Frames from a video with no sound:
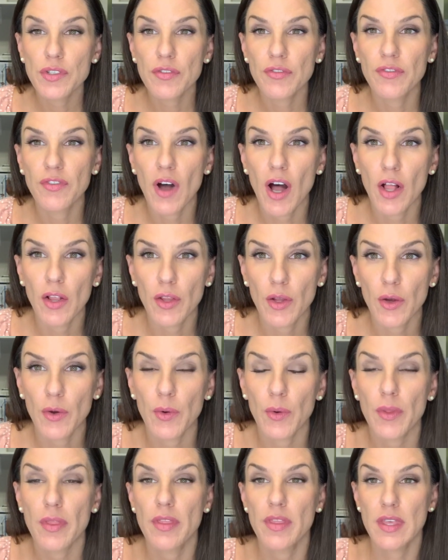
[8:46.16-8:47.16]
to
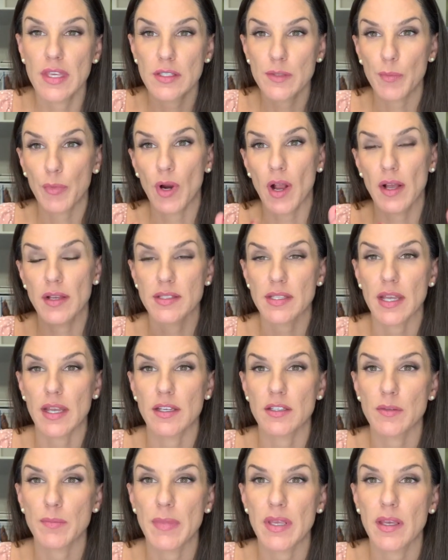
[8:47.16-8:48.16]
follow this
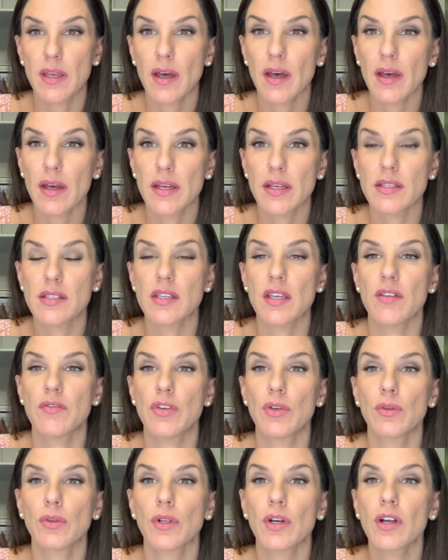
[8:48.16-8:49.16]
process because if
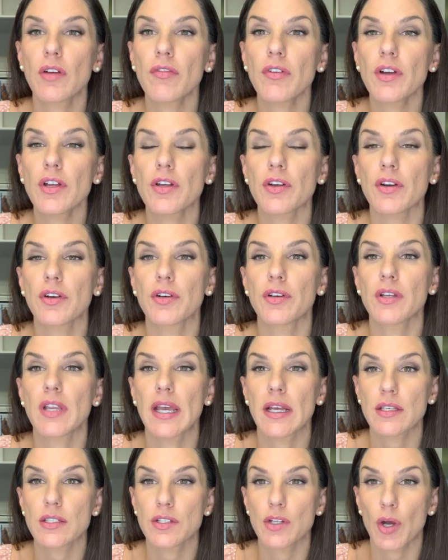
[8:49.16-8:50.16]
you look for your
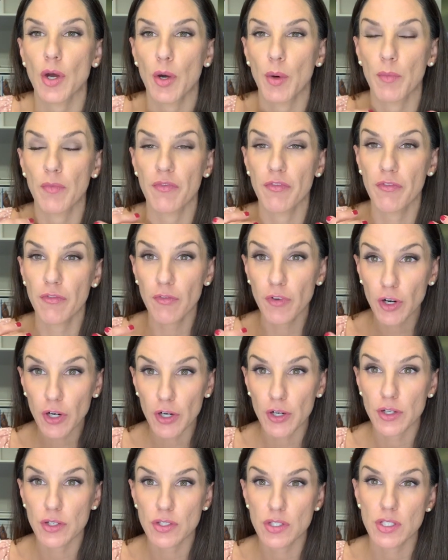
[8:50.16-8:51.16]
next home
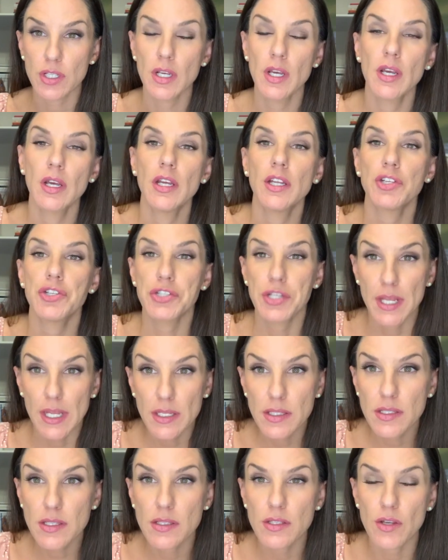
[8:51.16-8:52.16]
first,
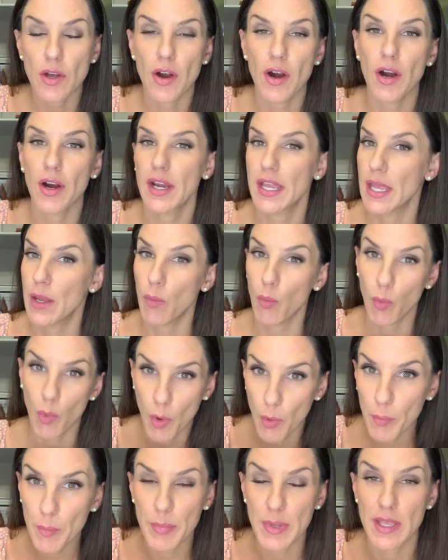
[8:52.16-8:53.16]
chances are it
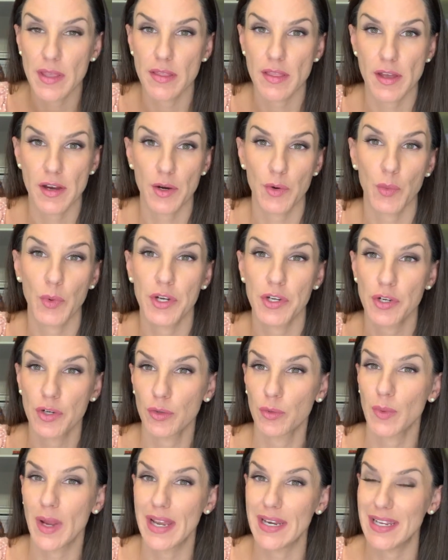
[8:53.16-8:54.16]
won't be there when you're
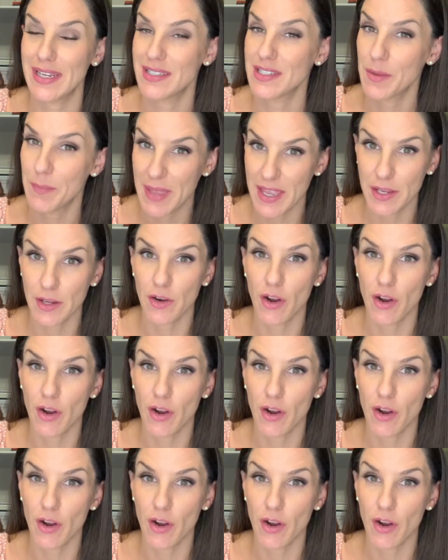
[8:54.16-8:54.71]
ready to make an